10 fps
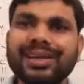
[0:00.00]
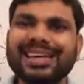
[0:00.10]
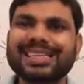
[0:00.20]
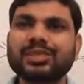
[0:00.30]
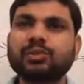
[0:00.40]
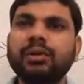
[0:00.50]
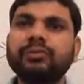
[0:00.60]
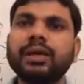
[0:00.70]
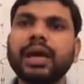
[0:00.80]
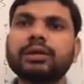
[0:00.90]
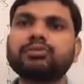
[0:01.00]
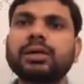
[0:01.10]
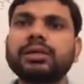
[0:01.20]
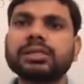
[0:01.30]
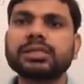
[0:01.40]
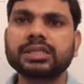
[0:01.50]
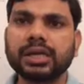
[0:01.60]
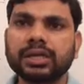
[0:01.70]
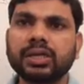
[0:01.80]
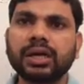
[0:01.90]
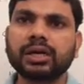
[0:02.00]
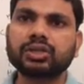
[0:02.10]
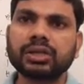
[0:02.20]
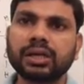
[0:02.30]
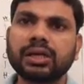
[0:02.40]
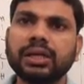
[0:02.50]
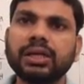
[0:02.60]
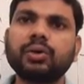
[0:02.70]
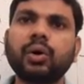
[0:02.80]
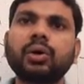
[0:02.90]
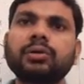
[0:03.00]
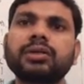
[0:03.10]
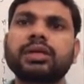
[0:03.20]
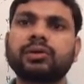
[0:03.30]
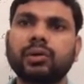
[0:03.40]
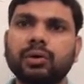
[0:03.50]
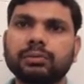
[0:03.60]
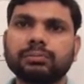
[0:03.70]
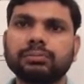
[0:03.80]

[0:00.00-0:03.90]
next one we have to understand here terylene or dacron.